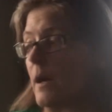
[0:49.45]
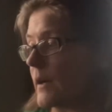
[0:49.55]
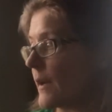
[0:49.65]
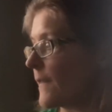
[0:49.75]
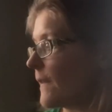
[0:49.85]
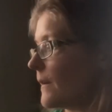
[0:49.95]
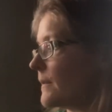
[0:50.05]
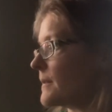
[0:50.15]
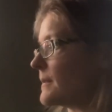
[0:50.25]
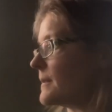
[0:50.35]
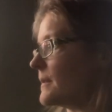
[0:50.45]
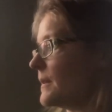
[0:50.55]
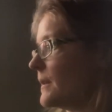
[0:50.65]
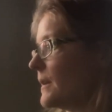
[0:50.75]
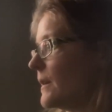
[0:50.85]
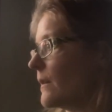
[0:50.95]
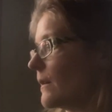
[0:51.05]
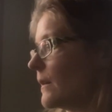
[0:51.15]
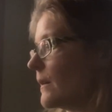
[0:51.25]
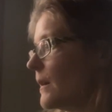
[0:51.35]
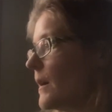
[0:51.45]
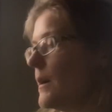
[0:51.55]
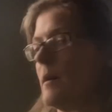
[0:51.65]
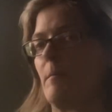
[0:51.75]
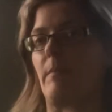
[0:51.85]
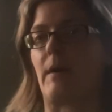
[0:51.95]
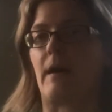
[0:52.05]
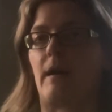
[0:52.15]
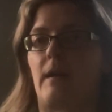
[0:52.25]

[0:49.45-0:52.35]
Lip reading: Nothing to See Here by